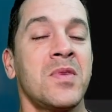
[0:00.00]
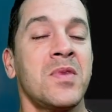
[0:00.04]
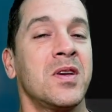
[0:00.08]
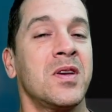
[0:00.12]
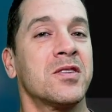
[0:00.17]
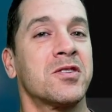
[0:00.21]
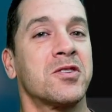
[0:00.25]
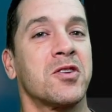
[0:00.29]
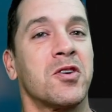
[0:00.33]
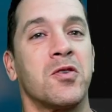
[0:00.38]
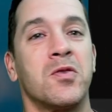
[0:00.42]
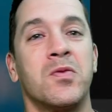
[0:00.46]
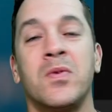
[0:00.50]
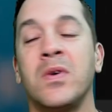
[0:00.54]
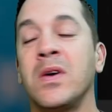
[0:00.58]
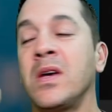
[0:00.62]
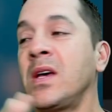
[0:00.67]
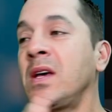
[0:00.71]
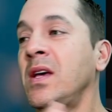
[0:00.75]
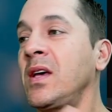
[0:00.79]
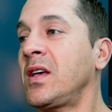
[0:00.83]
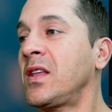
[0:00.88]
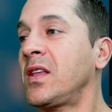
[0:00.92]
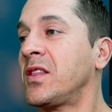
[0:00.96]
So
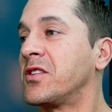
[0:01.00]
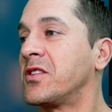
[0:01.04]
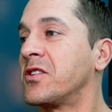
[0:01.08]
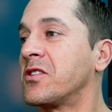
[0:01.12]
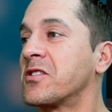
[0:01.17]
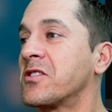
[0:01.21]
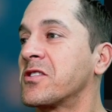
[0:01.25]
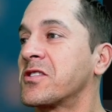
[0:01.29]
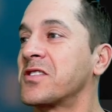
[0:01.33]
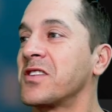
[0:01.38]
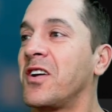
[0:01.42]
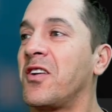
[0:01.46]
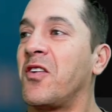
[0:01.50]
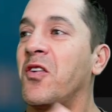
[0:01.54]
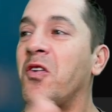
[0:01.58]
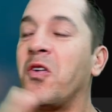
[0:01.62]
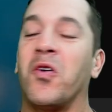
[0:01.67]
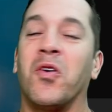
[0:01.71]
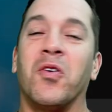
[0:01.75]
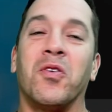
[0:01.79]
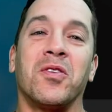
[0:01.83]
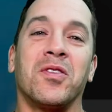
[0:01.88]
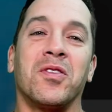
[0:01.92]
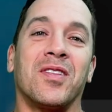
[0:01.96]
there's a whole